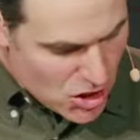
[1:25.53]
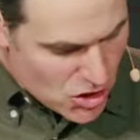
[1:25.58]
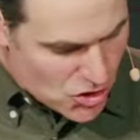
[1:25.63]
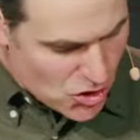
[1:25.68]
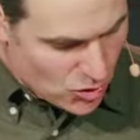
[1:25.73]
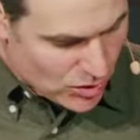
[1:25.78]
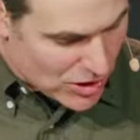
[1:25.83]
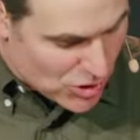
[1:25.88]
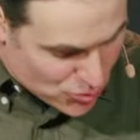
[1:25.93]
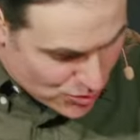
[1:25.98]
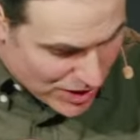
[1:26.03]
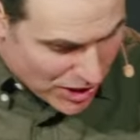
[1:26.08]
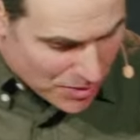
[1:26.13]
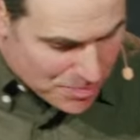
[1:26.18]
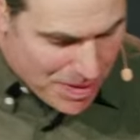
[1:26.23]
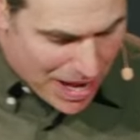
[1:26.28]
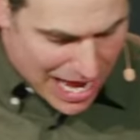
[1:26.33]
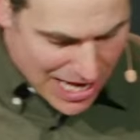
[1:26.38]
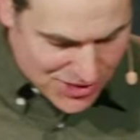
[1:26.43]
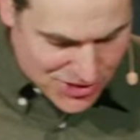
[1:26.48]
So let's read our
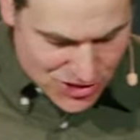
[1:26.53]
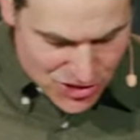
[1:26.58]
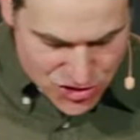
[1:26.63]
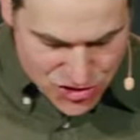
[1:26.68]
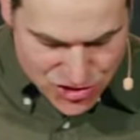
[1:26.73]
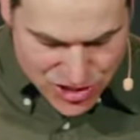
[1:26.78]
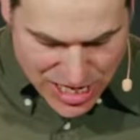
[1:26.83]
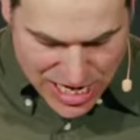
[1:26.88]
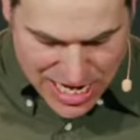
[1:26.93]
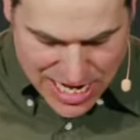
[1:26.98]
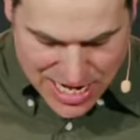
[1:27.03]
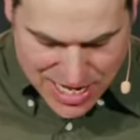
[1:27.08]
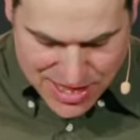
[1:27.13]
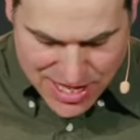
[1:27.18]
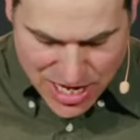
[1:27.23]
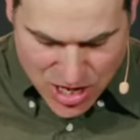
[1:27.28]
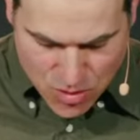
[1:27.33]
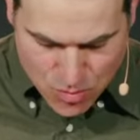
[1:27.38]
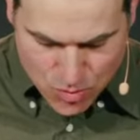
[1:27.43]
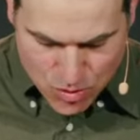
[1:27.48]
passage, and
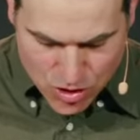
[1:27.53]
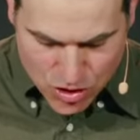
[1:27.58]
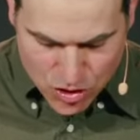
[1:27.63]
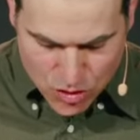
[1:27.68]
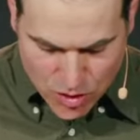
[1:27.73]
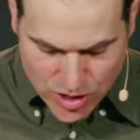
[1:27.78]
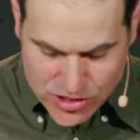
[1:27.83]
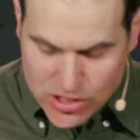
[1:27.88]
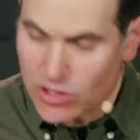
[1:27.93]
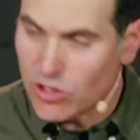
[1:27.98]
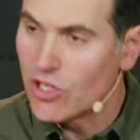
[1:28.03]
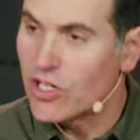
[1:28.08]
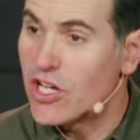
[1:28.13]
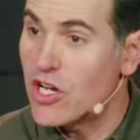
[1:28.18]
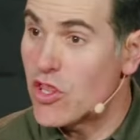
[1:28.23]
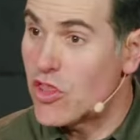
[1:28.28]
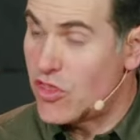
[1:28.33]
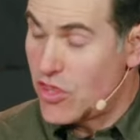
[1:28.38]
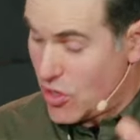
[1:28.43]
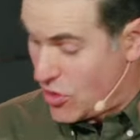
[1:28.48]
then we're going to look
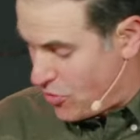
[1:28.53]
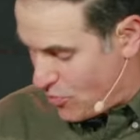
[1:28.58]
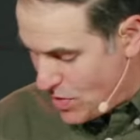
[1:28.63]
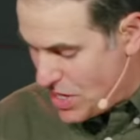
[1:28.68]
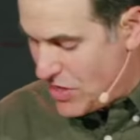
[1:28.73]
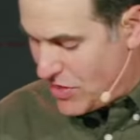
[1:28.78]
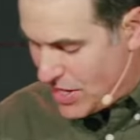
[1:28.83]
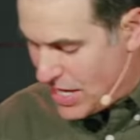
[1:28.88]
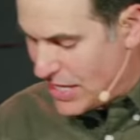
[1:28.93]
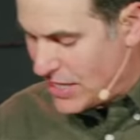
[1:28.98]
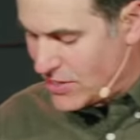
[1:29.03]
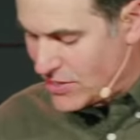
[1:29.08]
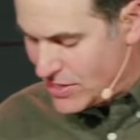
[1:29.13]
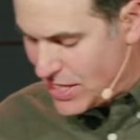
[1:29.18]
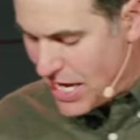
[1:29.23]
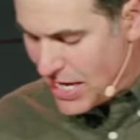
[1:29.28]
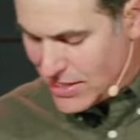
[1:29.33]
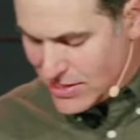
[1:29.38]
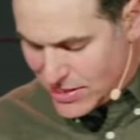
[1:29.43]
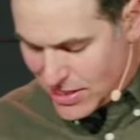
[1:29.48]
at the three things
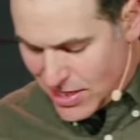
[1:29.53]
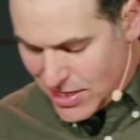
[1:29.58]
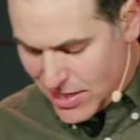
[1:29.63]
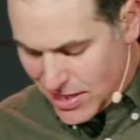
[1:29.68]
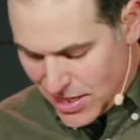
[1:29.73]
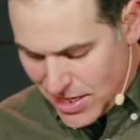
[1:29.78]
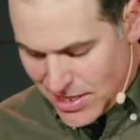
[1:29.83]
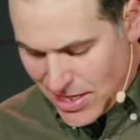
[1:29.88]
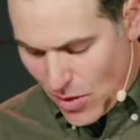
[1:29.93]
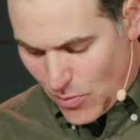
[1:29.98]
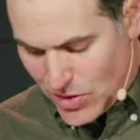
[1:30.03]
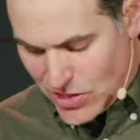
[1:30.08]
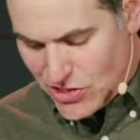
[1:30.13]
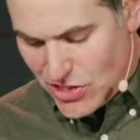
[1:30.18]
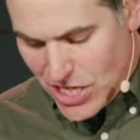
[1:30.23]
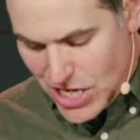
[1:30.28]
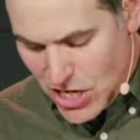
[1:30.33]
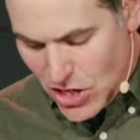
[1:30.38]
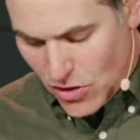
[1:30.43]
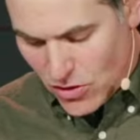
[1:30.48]
that, uh, that we
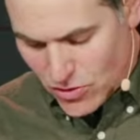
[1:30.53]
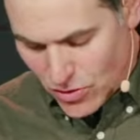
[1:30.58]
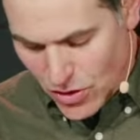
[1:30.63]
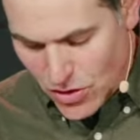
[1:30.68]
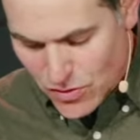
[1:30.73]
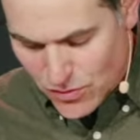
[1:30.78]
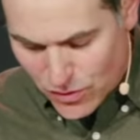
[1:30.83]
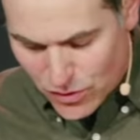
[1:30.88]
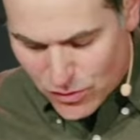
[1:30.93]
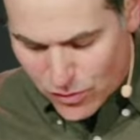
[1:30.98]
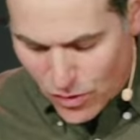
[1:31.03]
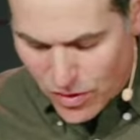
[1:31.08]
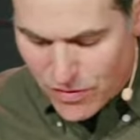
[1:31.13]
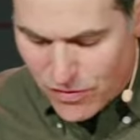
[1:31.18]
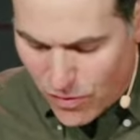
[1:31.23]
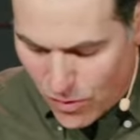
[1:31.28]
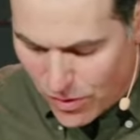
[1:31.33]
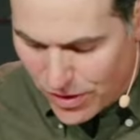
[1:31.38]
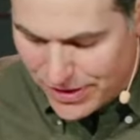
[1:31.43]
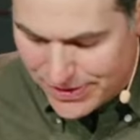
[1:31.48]
see here. So here's verse
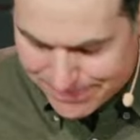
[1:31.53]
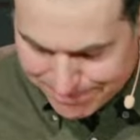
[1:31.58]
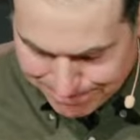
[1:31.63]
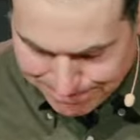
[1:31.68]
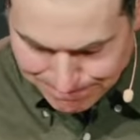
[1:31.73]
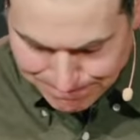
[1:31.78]
44.